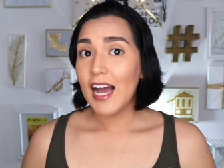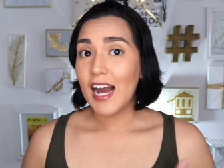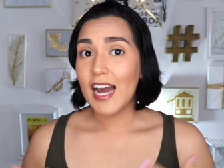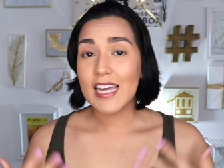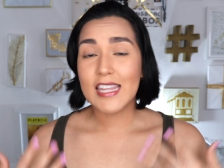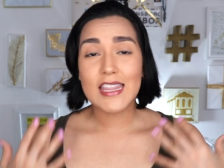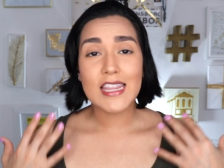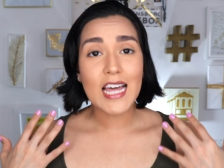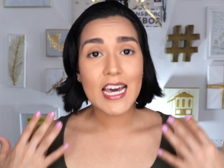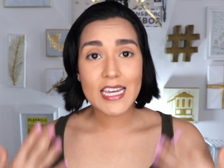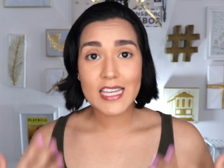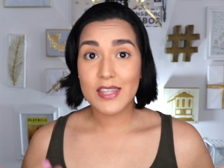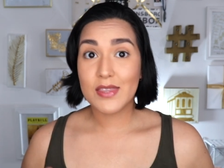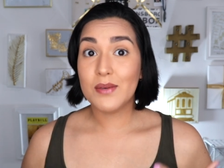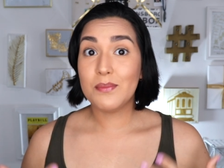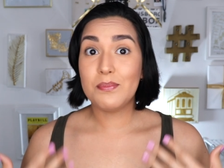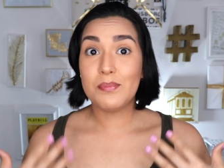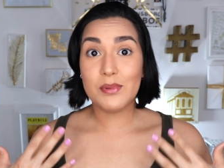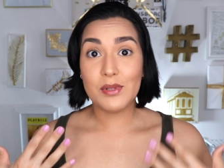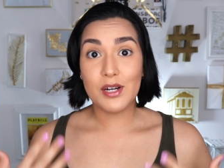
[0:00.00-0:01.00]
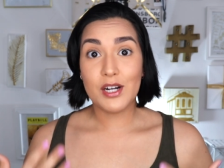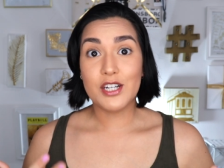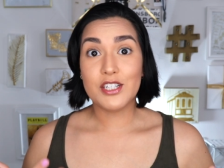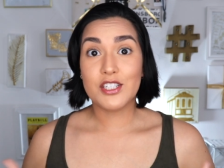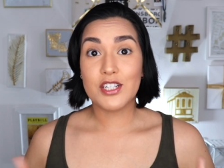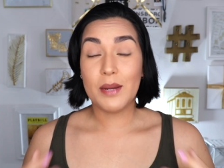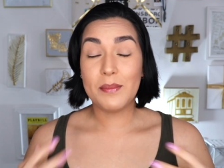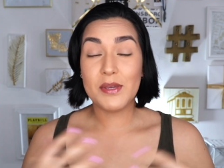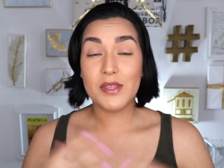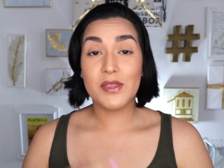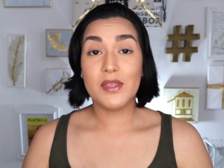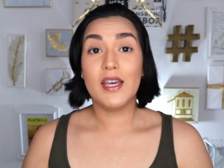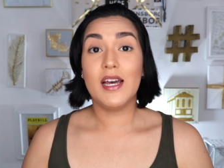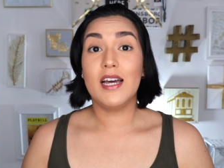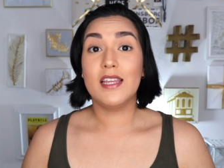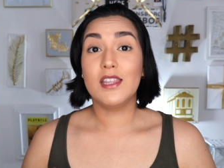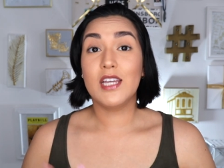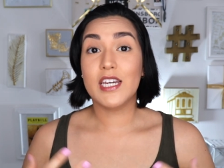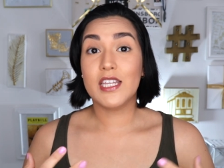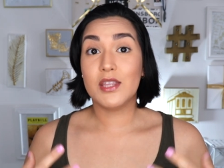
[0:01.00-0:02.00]
I like the blush. I mean,
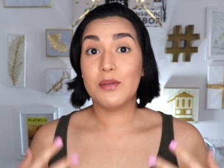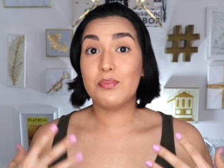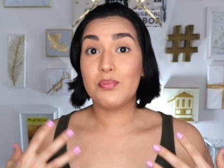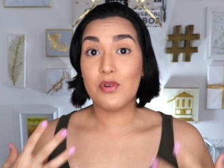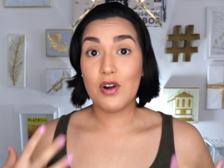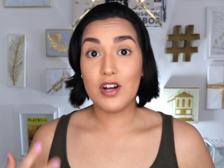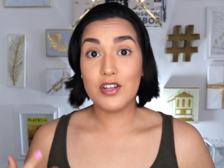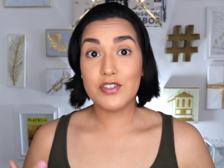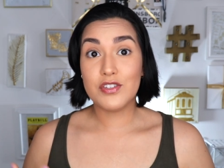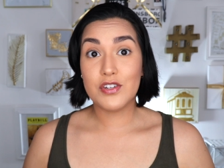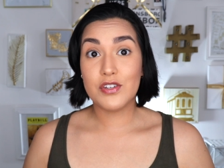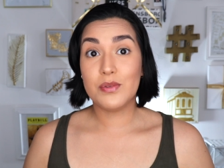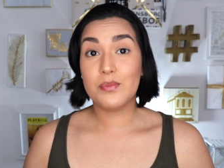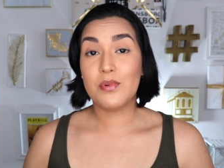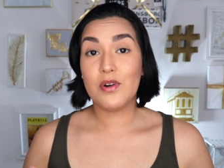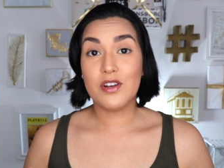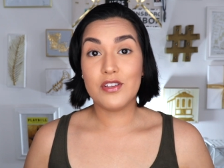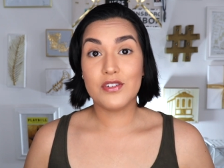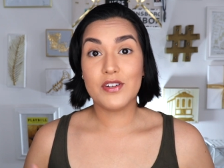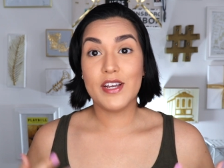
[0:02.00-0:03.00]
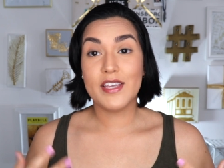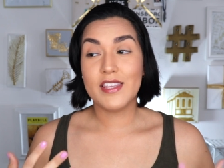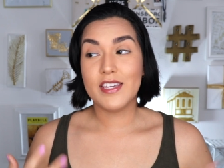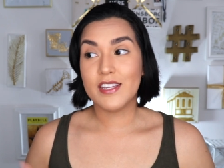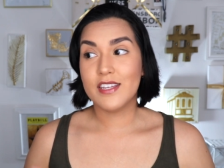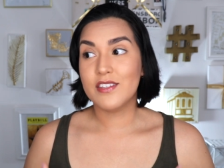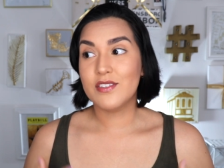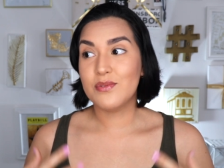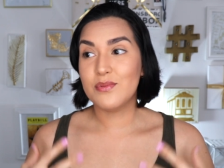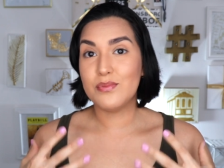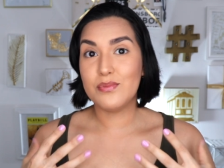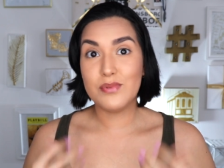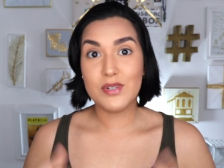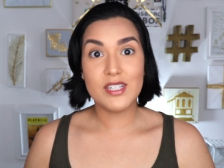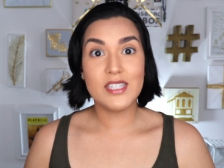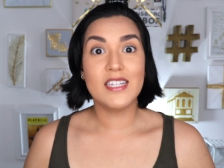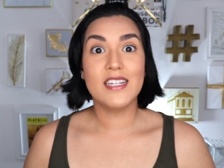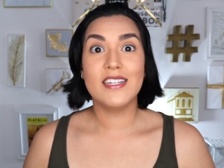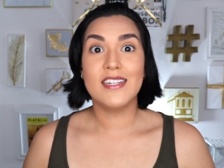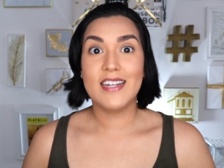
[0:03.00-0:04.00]
I like the bronzer. The bronzer I think is
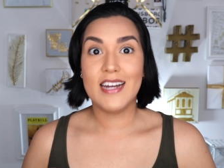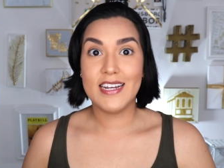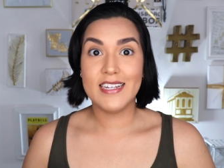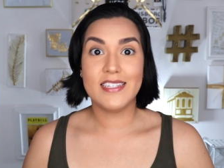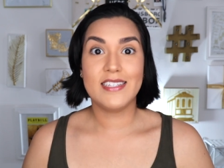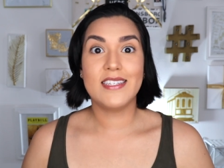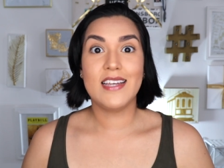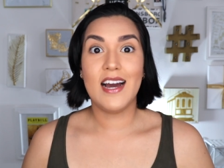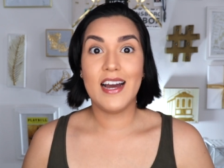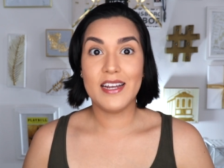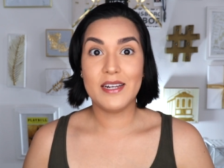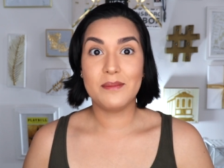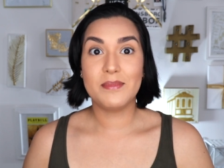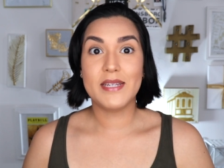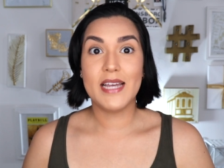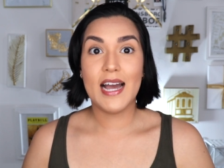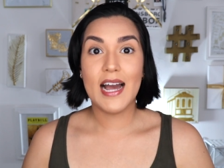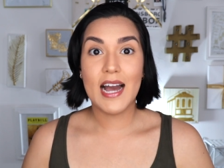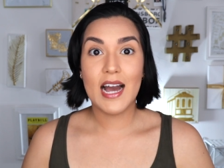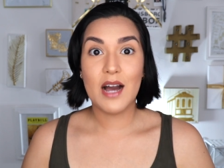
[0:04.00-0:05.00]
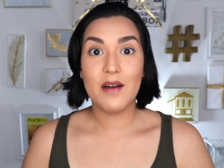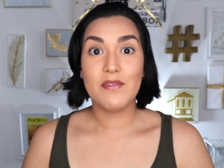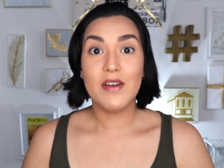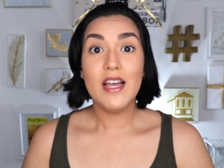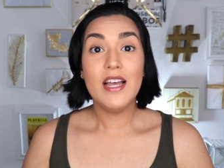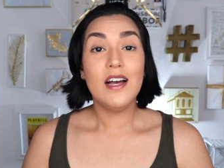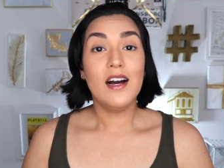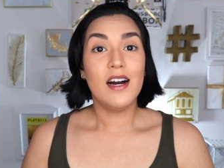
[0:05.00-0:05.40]
really nice item to have.